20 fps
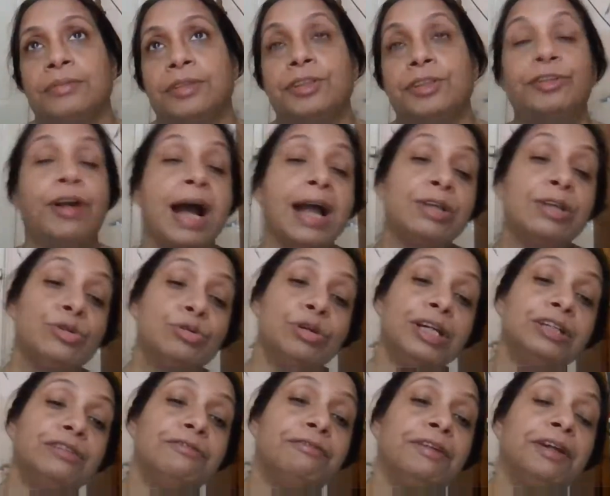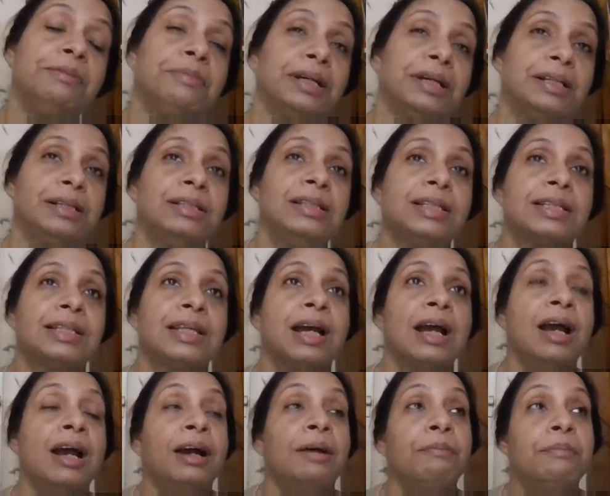graduate females
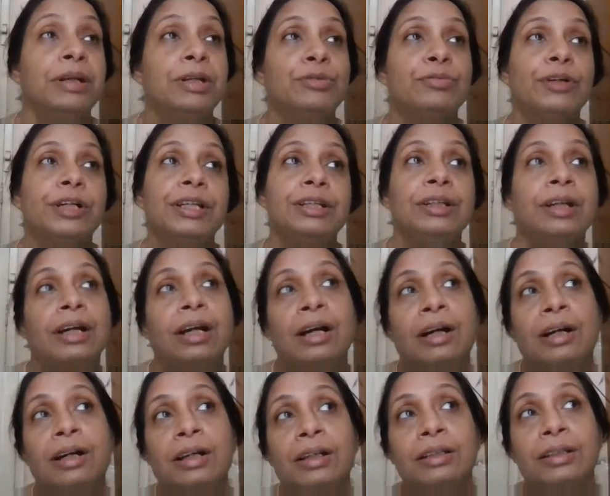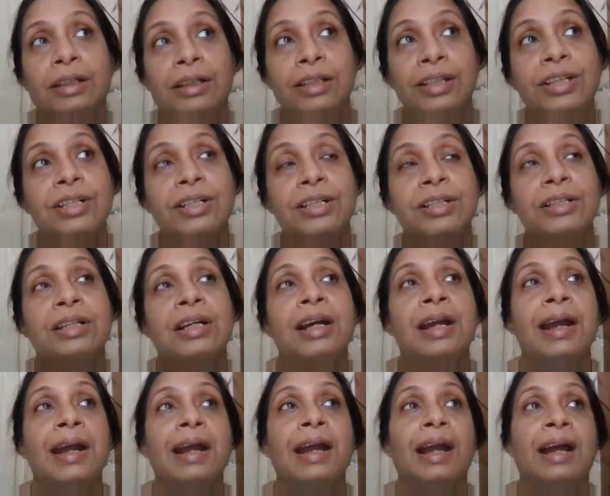between
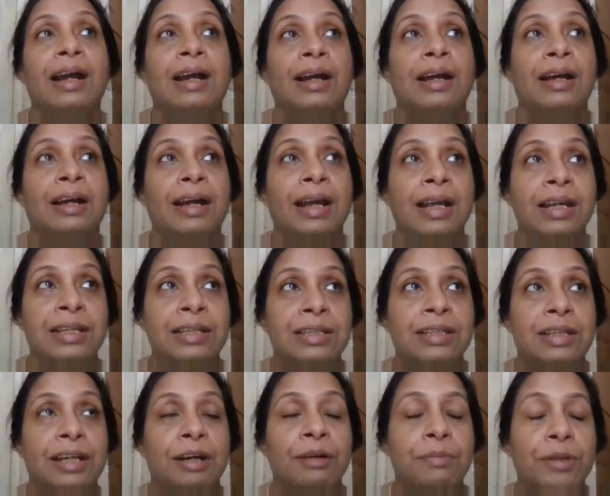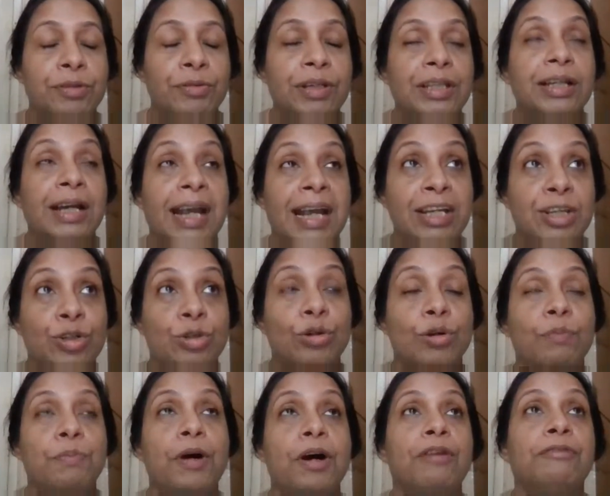between the age
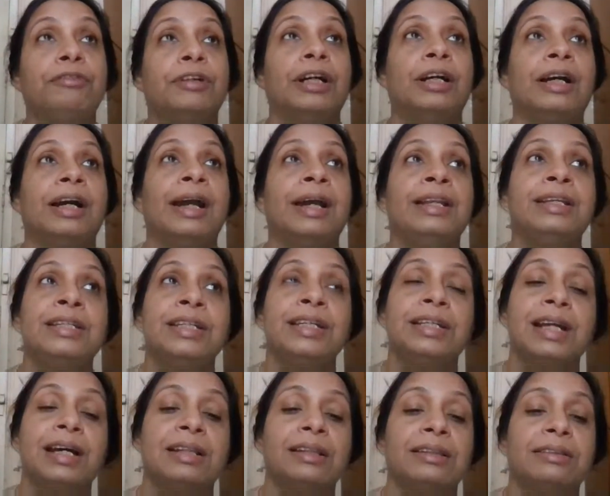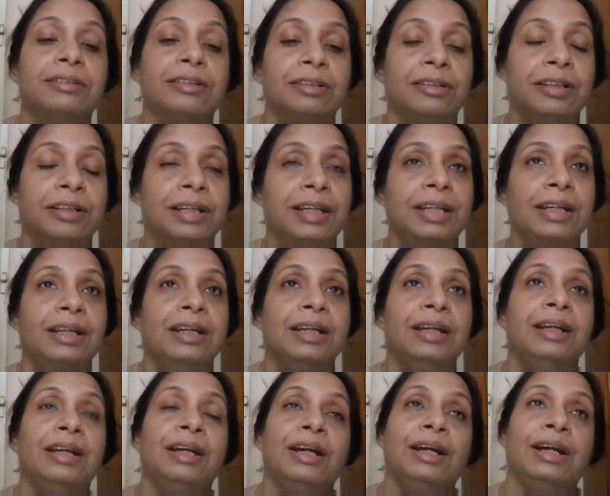group of 18 and 30
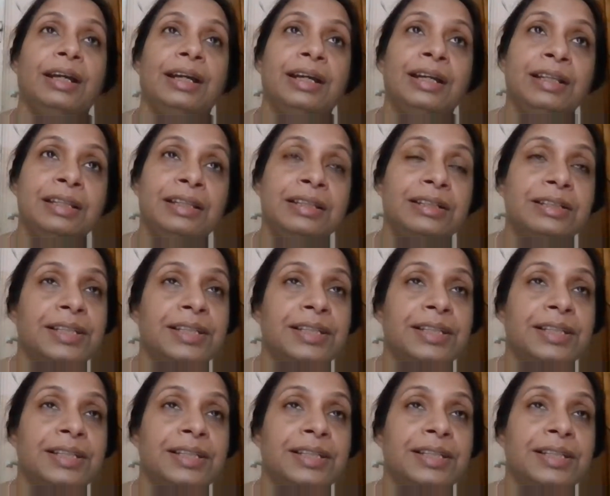in the